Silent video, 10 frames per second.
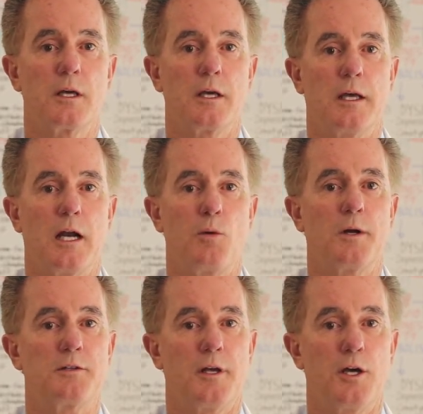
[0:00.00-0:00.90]
and I
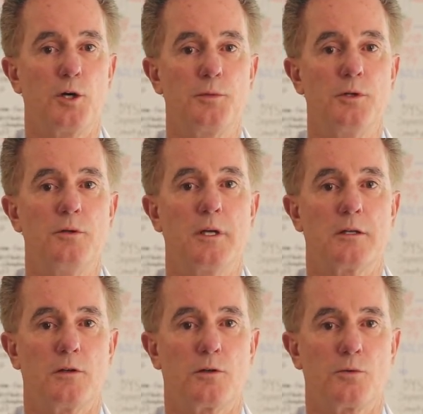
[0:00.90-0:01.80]
want to help you get
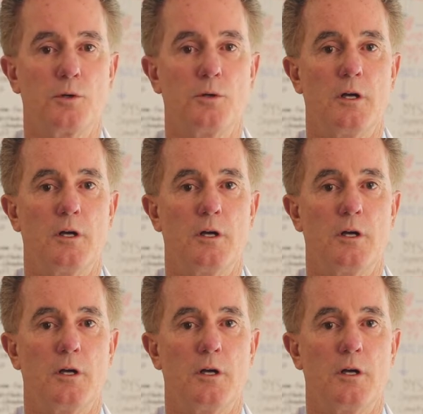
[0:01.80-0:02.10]
to the root